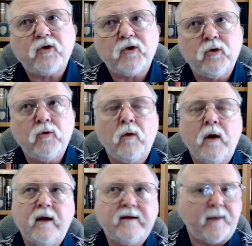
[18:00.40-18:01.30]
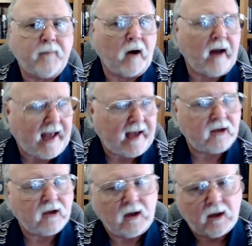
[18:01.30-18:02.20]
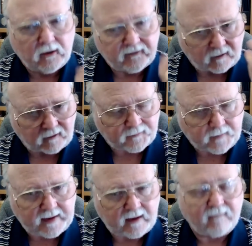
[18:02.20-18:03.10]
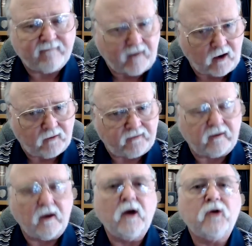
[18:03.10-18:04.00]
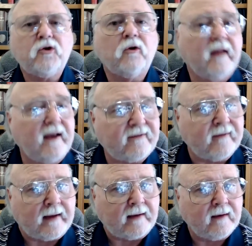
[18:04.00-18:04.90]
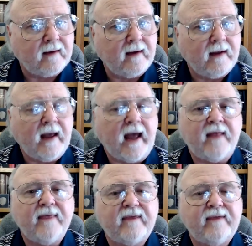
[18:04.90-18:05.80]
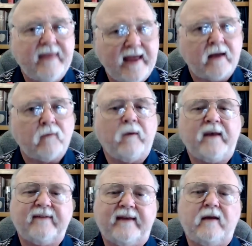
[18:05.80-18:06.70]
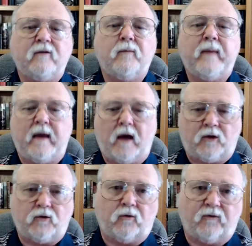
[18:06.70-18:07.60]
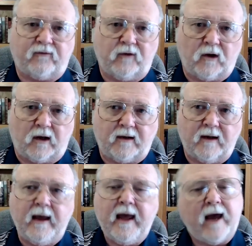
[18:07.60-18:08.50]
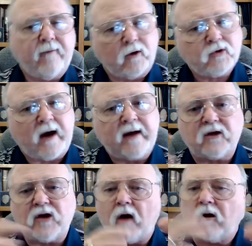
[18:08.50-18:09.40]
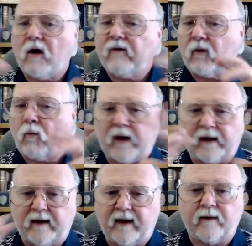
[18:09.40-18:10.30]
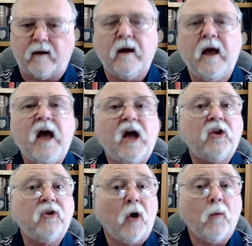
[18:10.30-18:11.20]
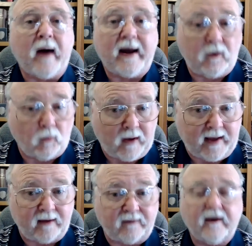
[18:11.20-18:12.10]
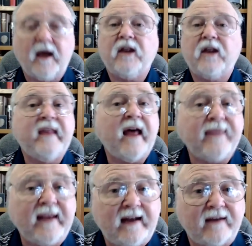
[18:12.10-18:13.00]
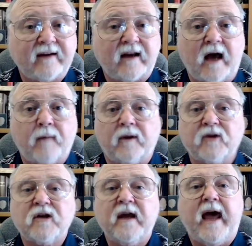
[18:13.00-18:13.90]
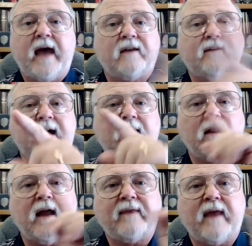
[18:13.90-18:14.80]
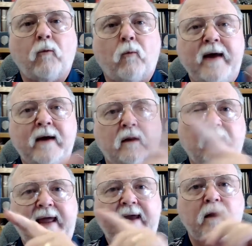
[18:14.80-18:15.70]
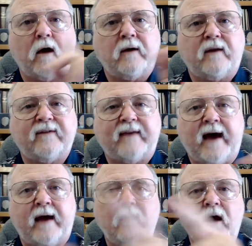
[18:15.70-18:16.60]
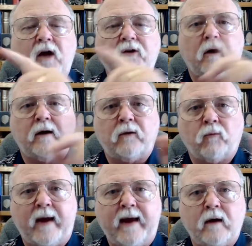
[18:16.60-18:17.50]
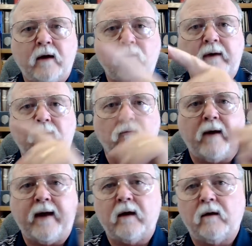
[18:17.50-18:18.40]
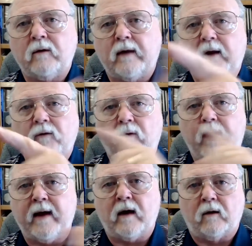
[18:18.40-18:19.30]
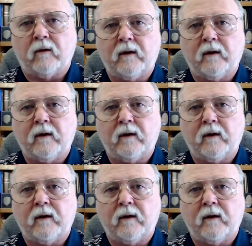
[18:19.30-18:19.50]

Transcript: to tip our hat, so to speak, first to listening, and then we seek to be understood. If we're trying to talk over one another, nobody wins, nothing is accomplished, and it's kind of like that wheel laying on its side, turning round and round and round.